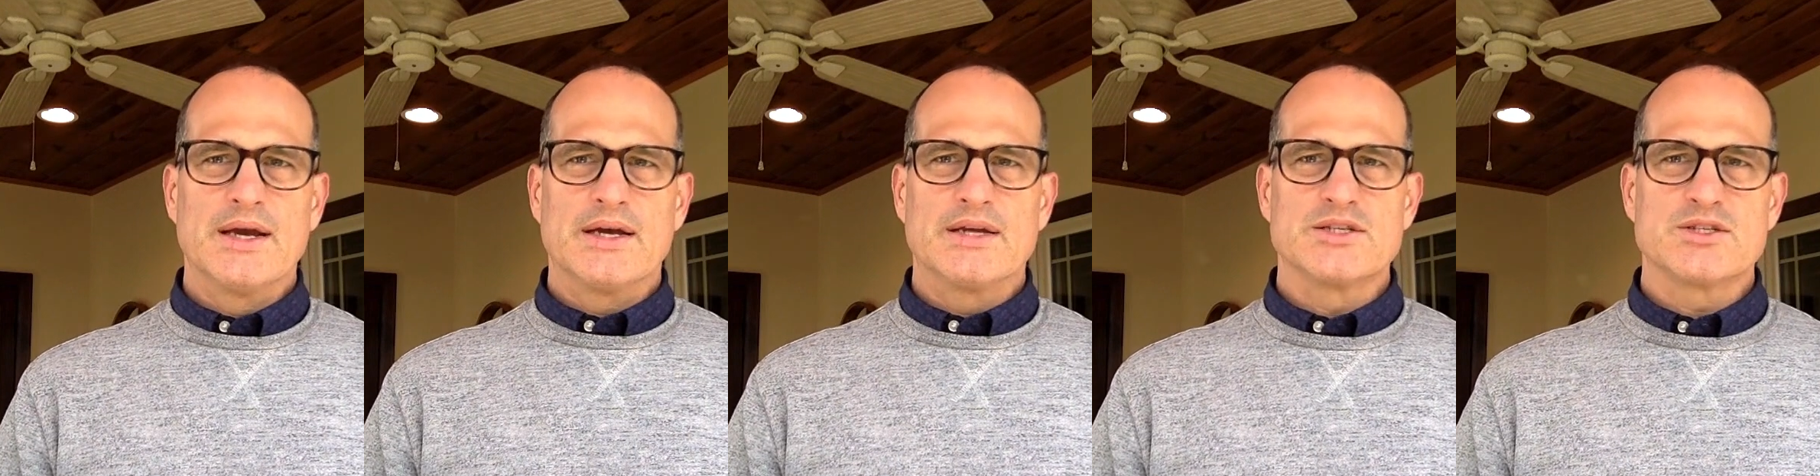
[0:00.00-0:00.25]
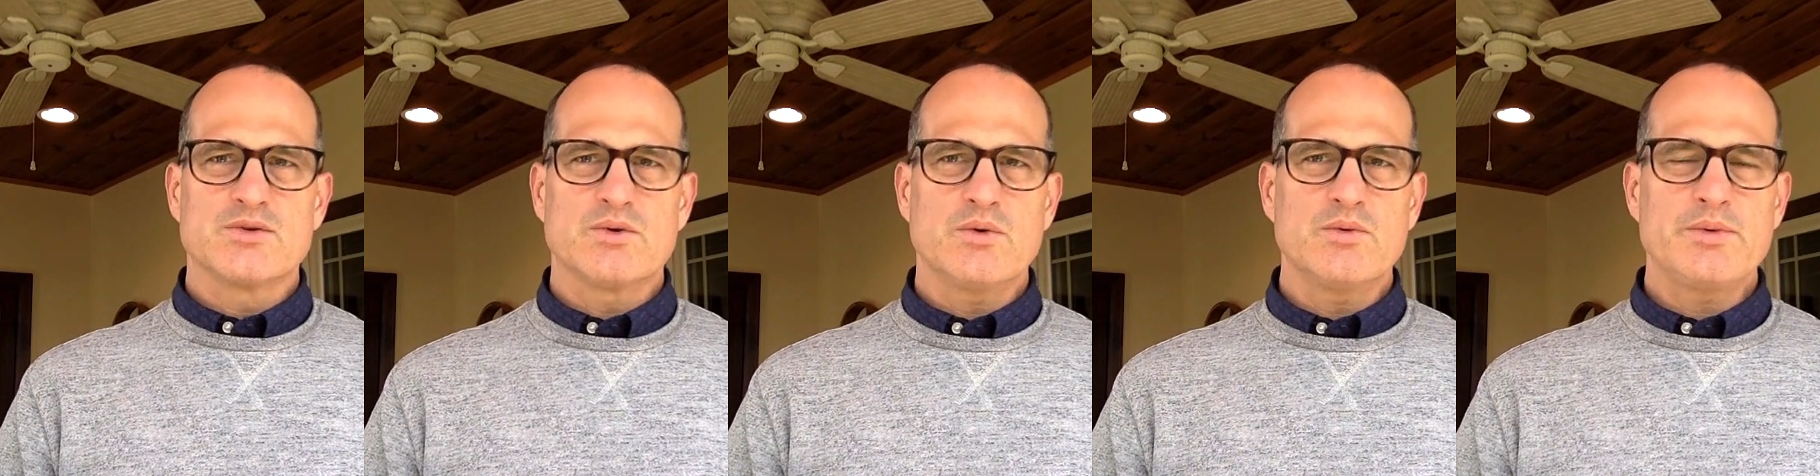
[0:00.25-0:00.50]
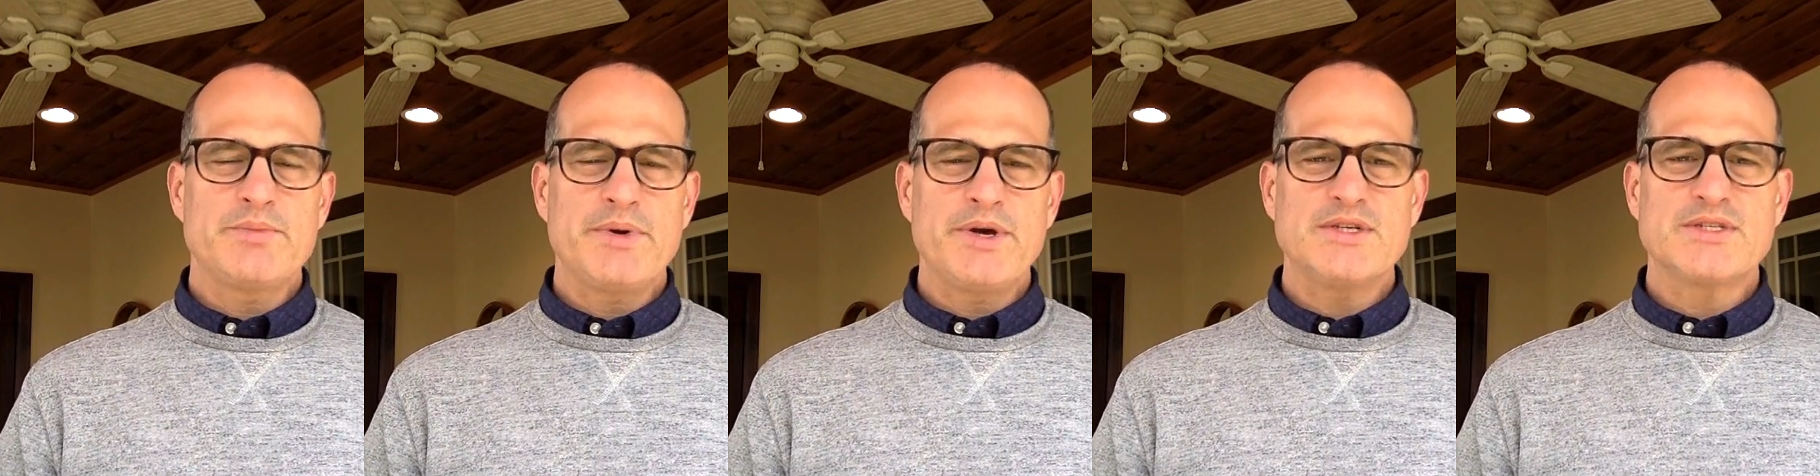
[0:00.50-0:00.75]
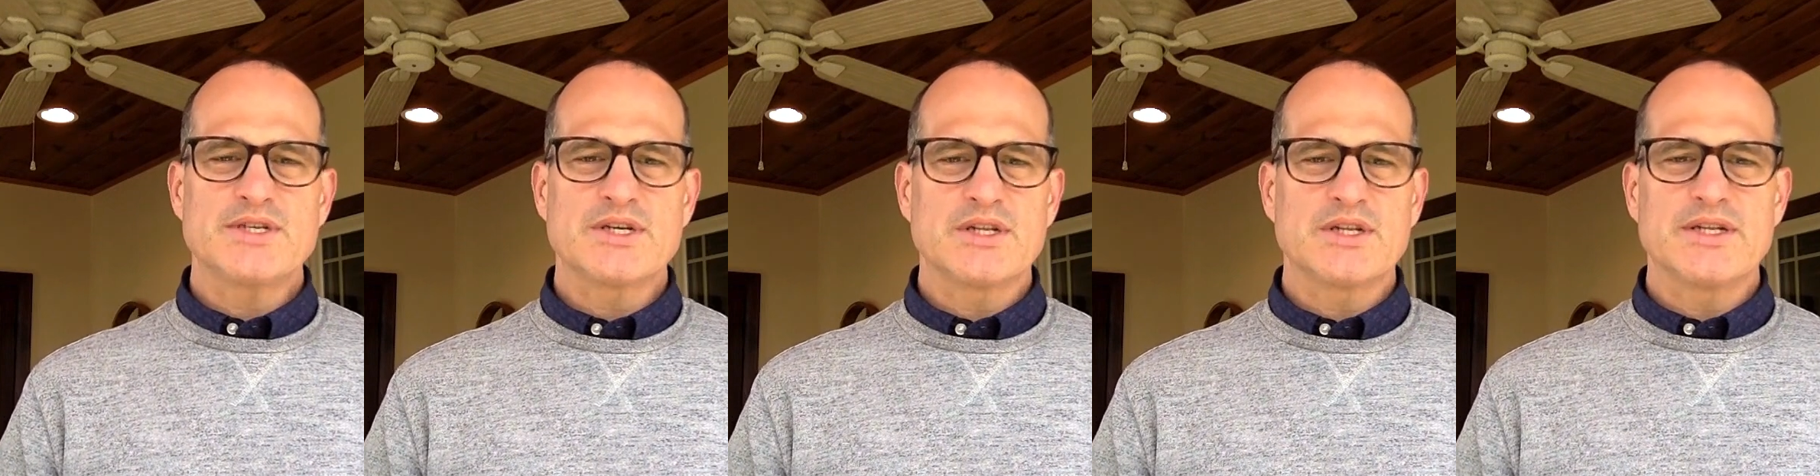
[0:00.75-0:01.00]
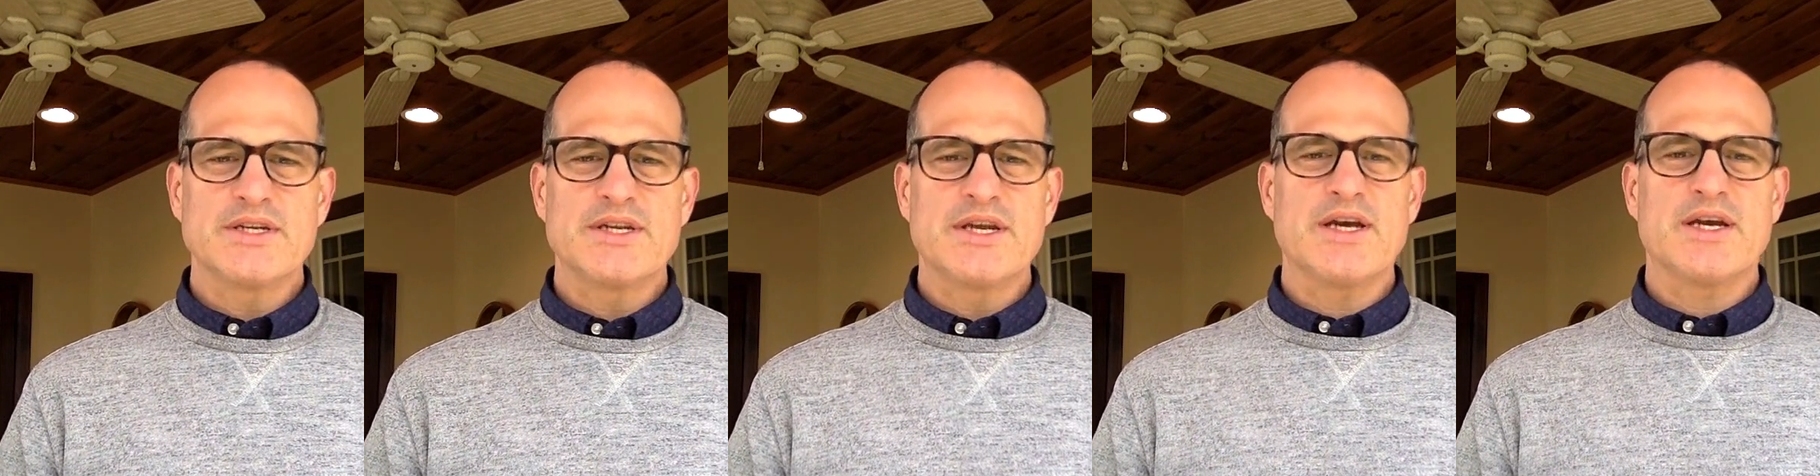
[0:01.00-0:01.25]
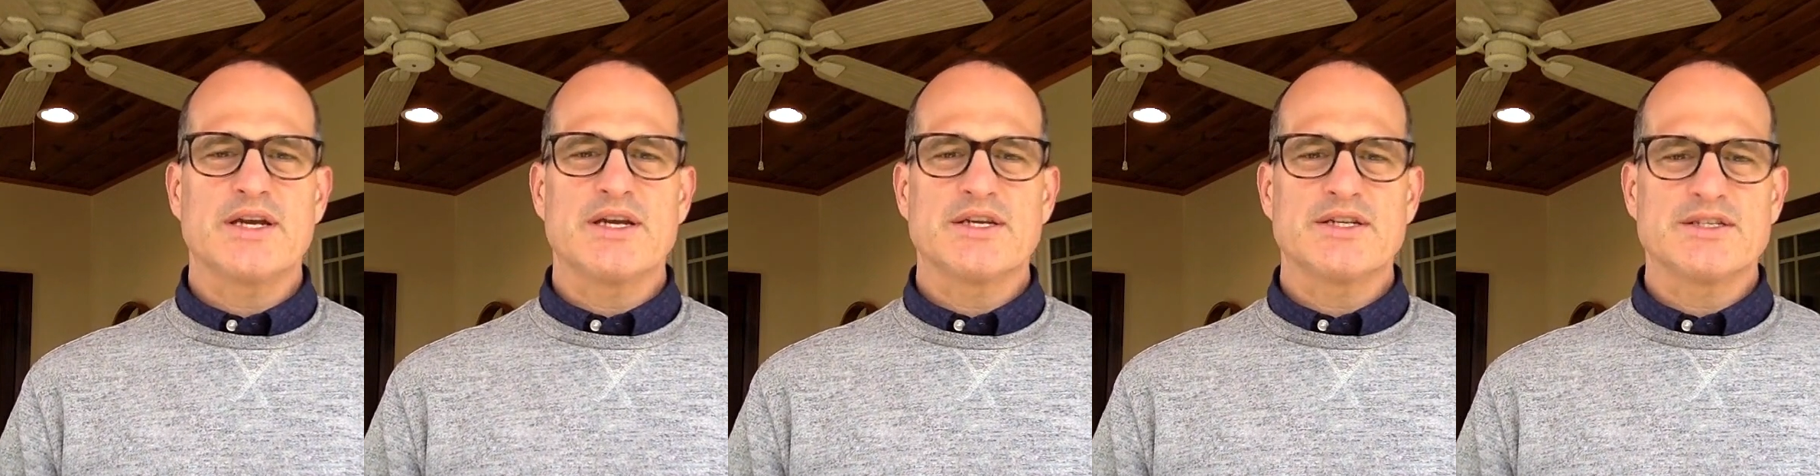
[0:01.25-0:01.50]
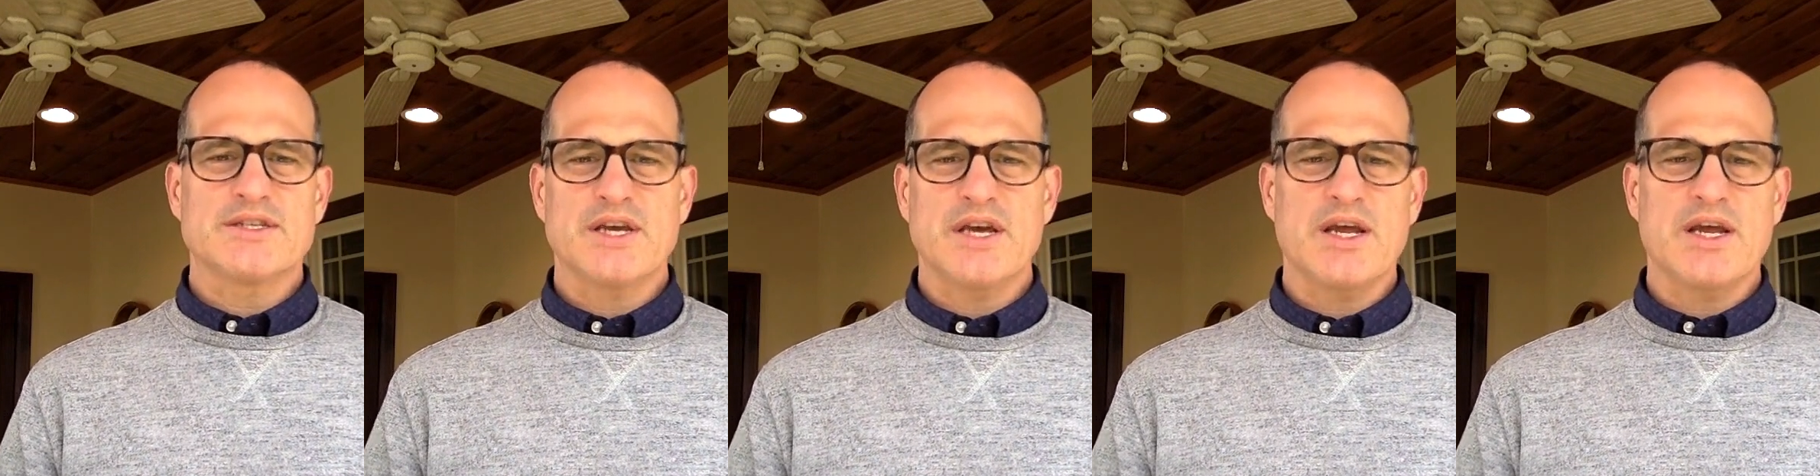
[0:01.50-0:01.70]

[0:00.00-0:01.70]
And so what we basically did is,